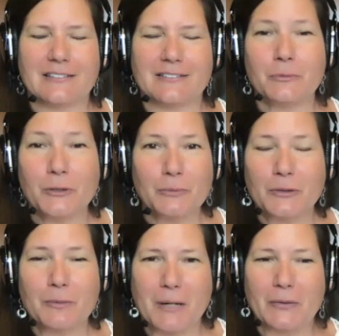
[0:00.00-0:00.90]

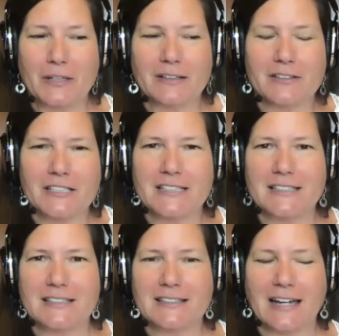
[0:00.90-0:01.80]
woo-woo about it. You're
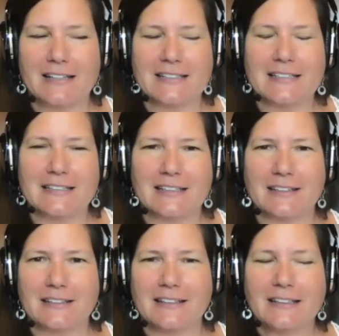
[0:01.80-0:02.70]
just accessing